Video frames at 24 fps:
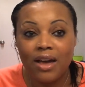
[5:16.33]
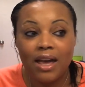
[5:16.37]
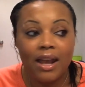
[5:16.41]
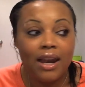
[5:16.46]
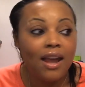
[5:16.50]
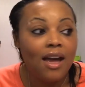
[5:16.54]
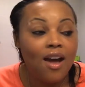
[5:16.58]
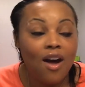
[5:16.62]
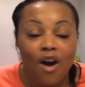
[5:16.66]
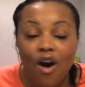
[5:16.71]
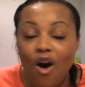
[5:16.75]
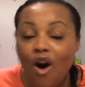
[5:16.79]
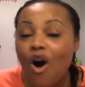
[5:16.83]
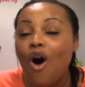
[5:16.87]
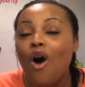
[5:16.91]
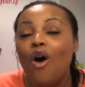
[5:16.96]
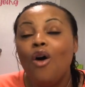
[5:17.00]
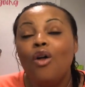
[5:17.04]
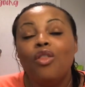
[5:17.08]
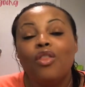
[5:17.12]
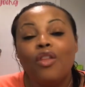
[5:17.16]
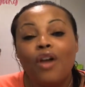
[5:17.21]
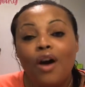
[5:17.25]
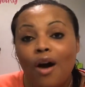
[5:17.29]
And
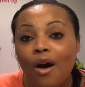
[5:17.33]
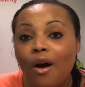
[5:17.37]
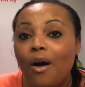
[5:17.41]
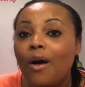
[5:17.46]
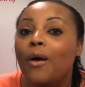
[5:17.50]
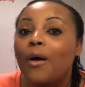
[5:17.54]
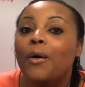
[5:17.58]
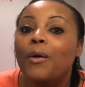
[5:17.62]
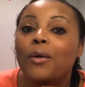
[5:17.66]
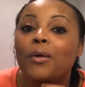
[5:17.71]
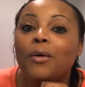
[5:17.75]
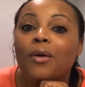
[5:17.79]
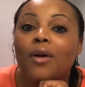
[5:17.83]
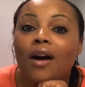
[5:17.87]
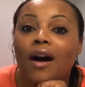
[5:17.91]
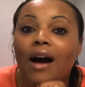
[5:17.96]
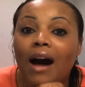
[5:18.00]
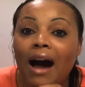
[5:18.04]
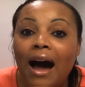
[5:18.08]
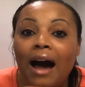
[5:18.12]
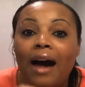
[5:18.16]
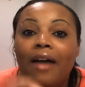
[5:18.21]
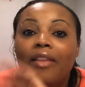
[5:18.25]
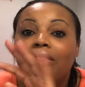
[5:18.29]
although
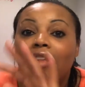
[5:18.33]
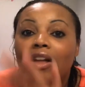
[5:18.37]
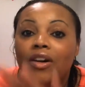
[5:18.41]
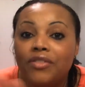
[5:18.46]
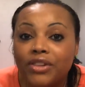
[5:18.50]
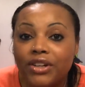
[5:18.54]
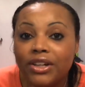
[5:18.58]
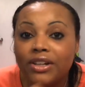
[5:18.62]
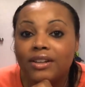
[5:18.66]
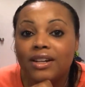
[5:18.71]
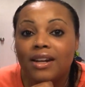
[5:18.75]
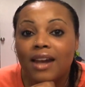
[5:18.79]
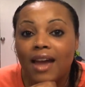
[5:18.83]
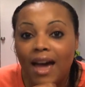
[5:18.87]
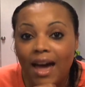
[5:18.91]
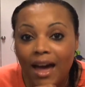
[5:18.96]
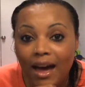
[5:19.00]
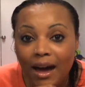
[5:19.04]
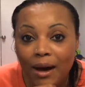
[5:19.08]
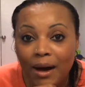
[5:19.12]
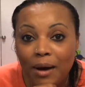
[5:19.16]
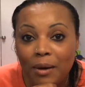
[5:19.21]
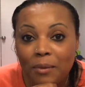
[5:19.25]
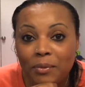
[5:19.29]
I love a good
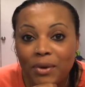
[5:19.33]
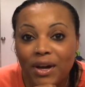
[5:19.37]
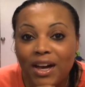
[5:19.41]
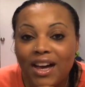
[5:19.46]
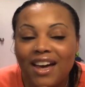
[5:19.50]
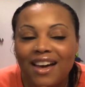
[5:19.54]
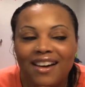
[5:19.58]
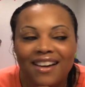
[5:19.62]
nap,